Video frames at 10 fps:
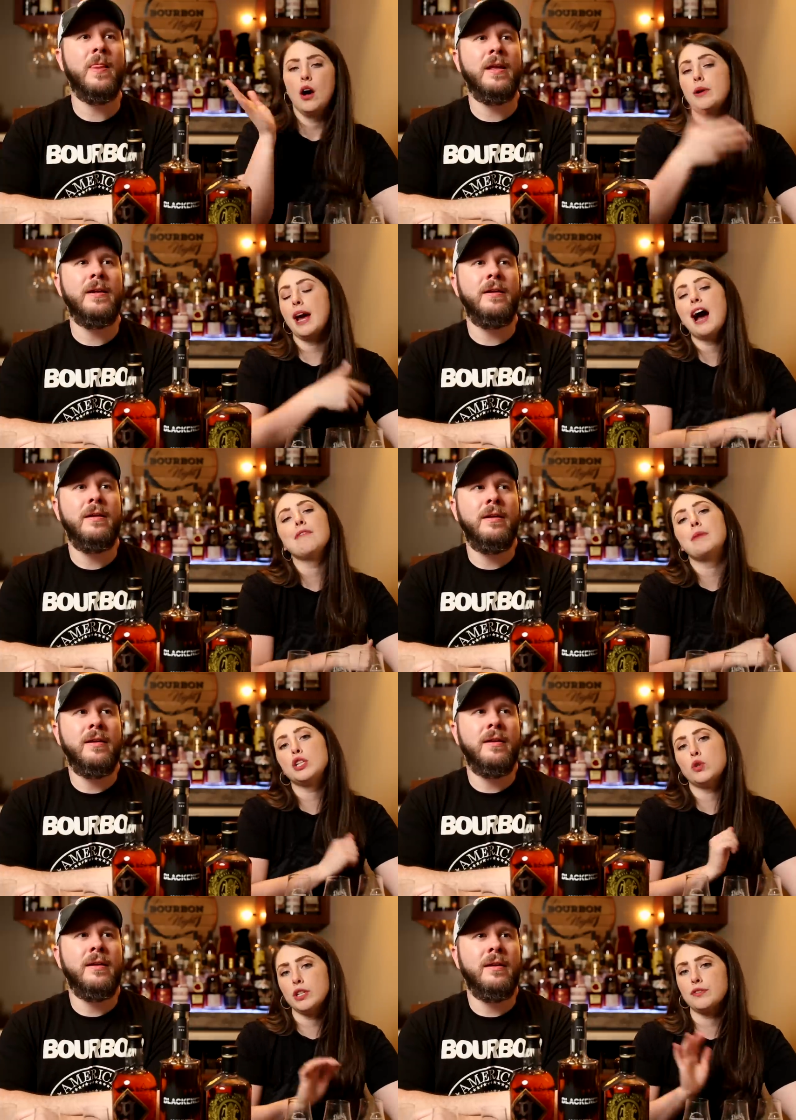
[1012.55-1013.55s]
Speaker 1: Okay, I have my
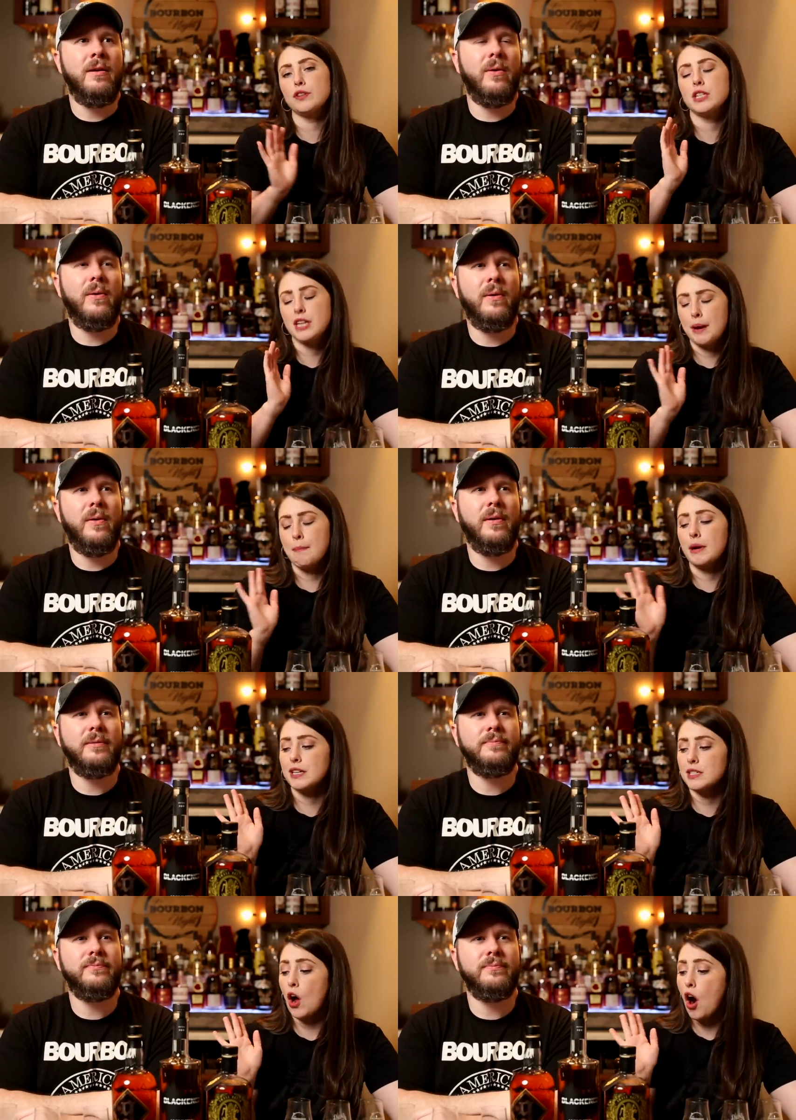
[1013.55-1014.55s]
choice for today, but
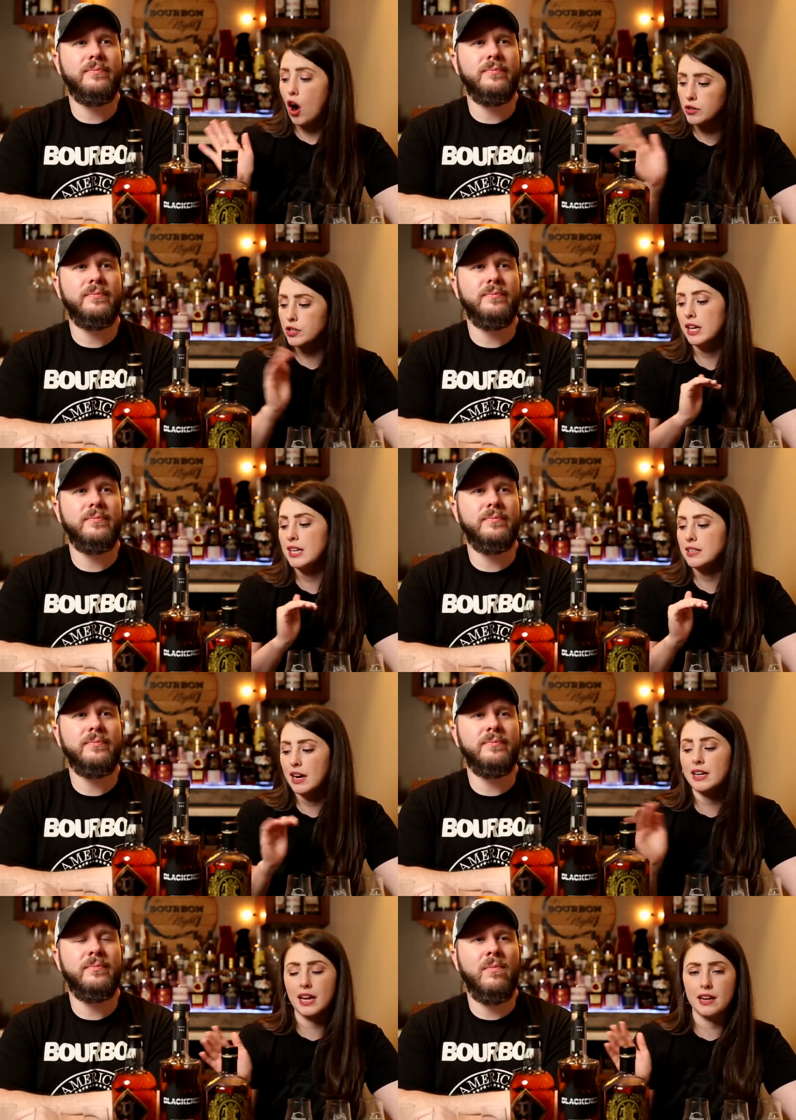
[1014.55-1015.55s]
it's hard it
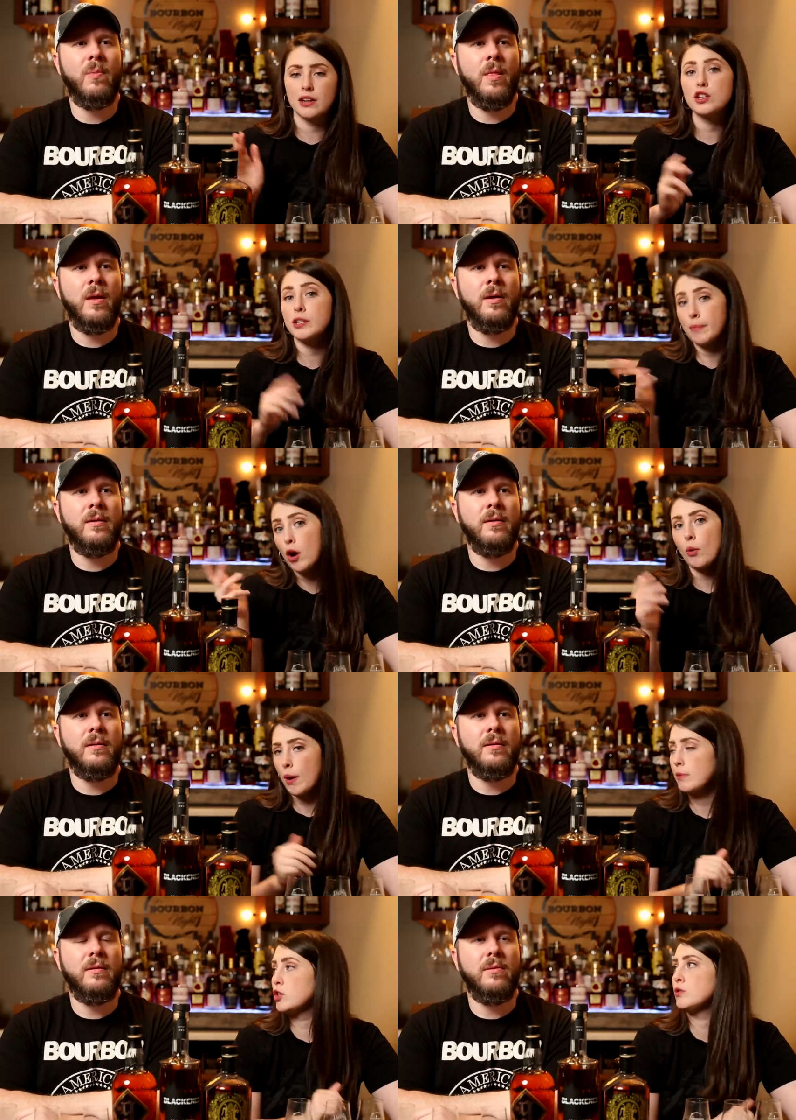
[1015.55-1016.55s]
again. Tomorrow I
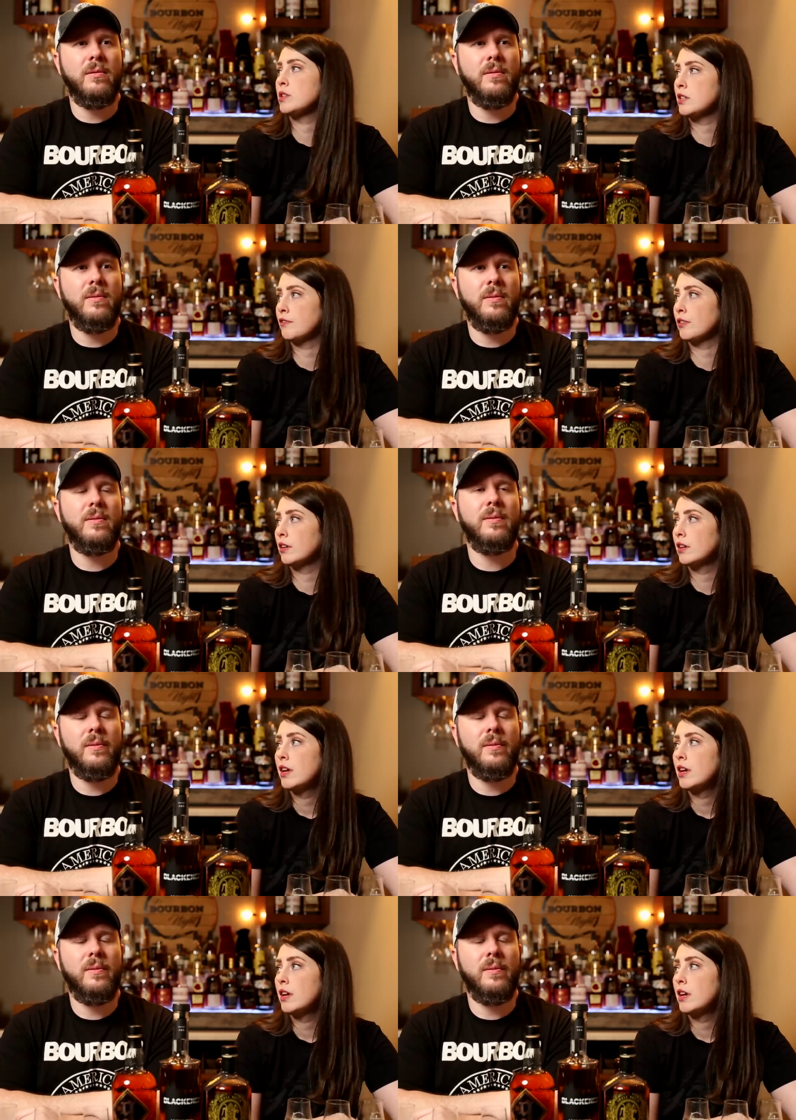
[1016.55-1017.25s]
would choose a different.